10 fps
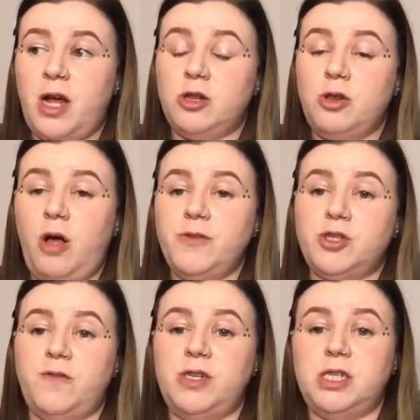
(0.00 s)
And a lot of the
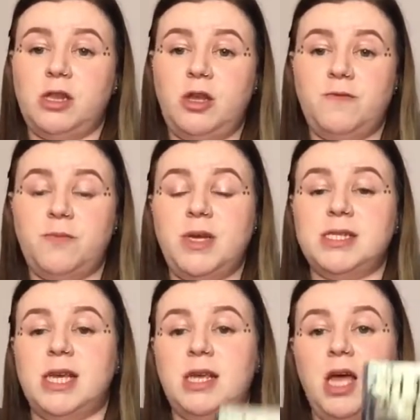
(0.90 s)
stuff I did learn from
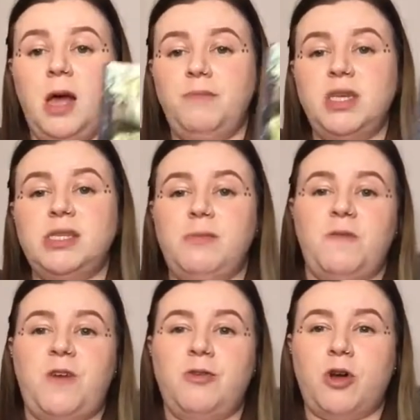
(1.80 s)
this, like meeting my
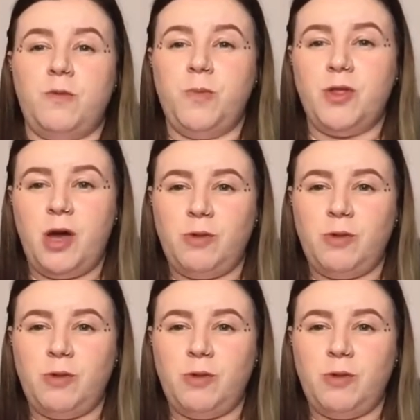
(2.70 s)
fairy godmother,